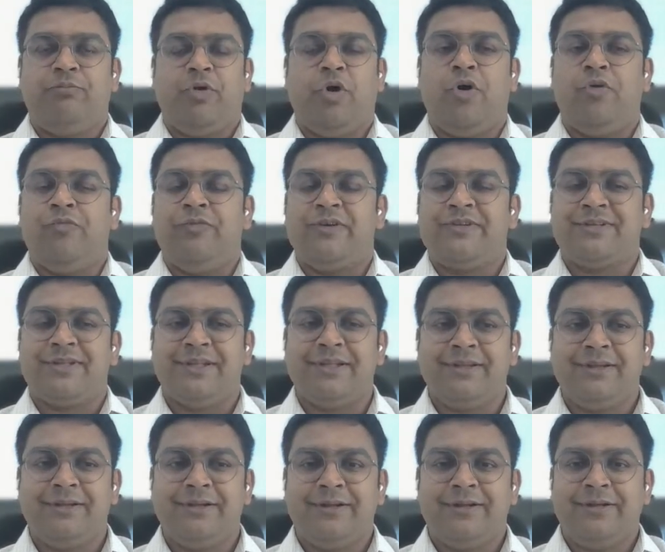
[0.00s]

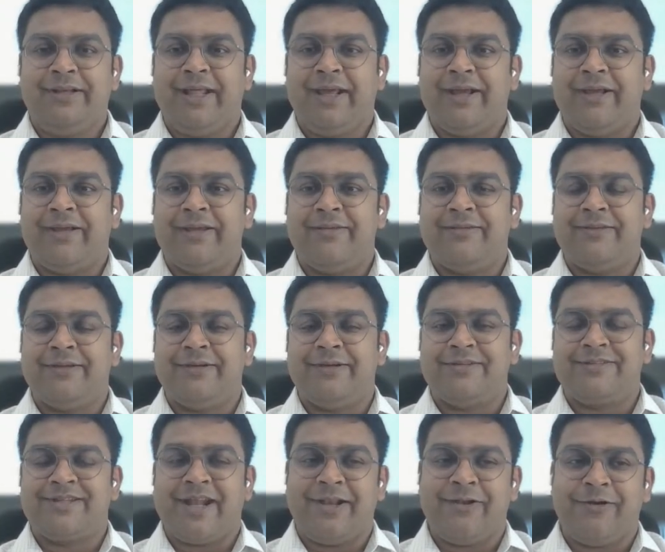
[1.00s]
Obviously, tech is
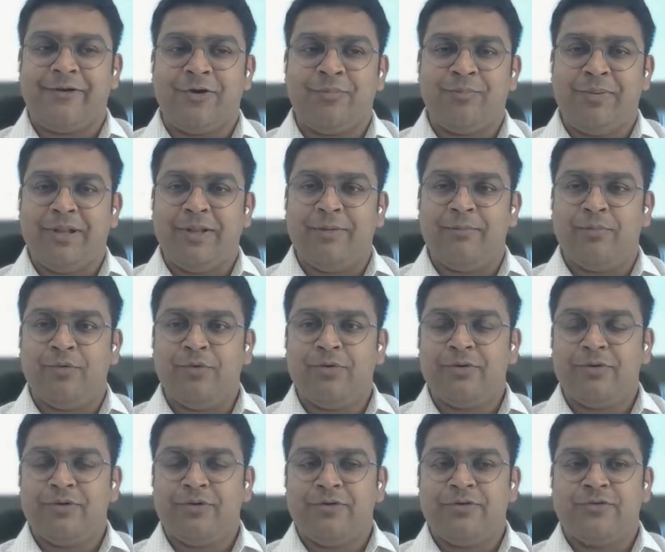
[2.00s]
a standard playbook,
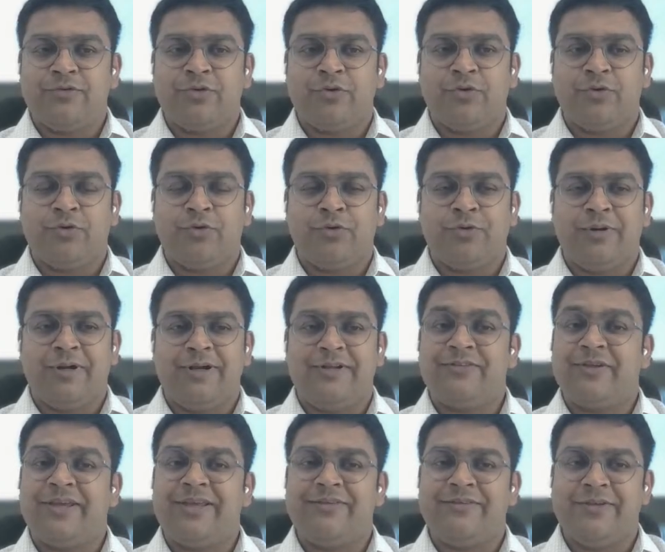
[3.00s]
so
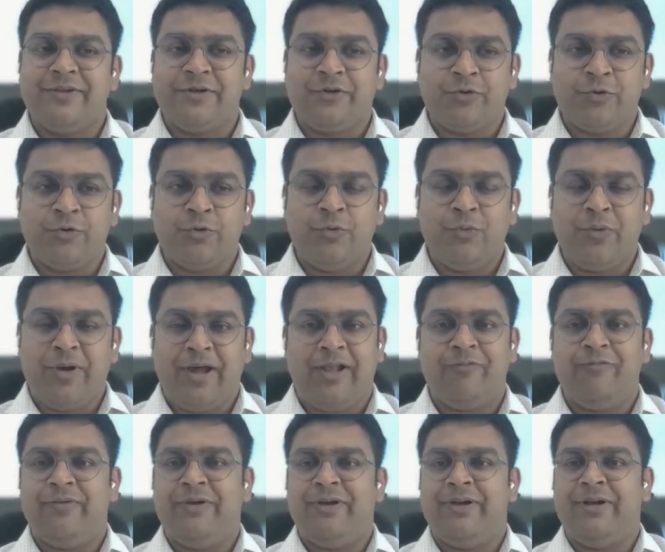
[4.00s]
it's easy to do,
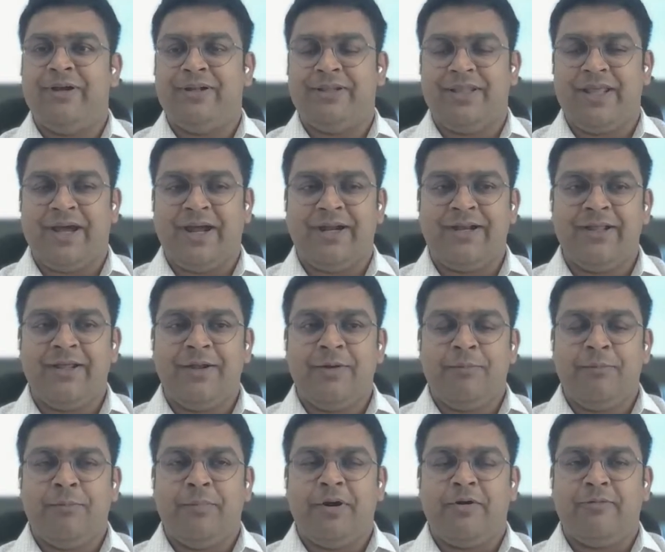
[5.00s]
and we did that.
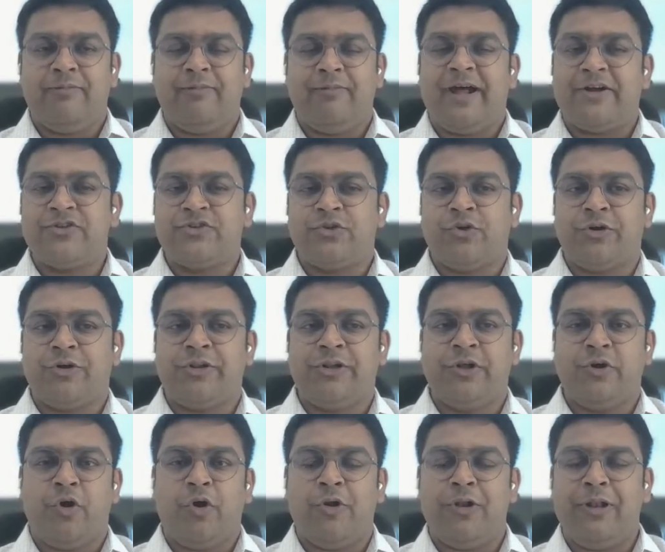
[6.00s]
But that's not
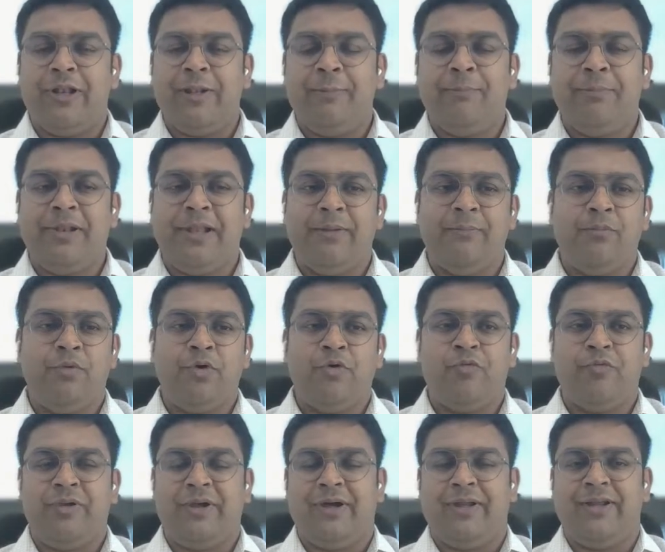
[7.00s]
the only playbook
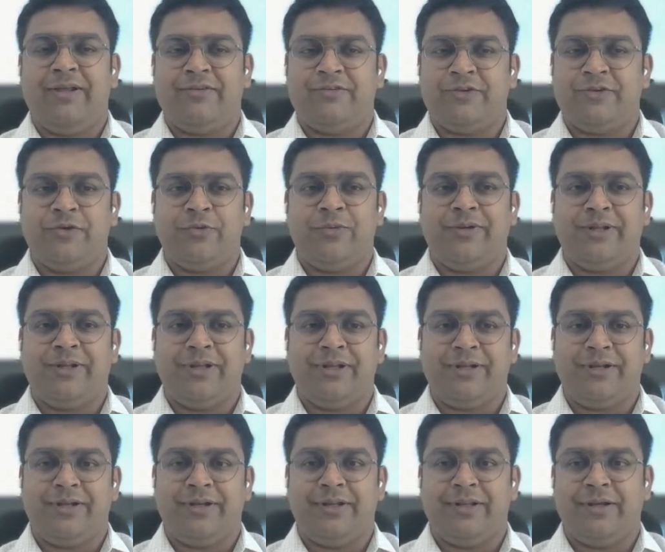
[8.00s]
we are executing
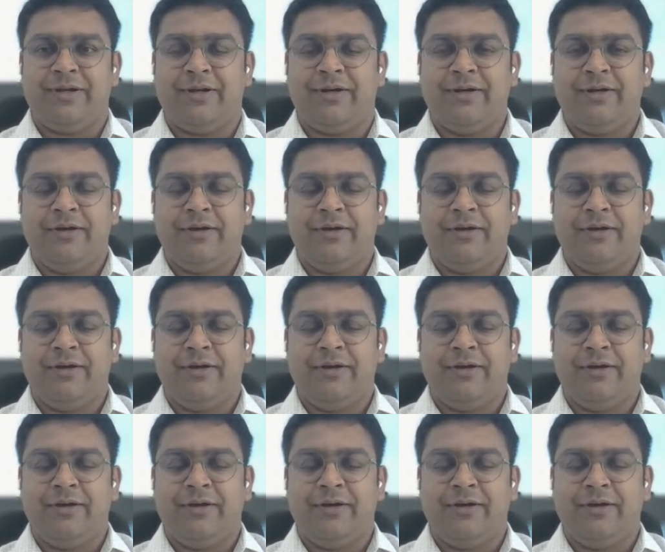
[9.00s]
in India.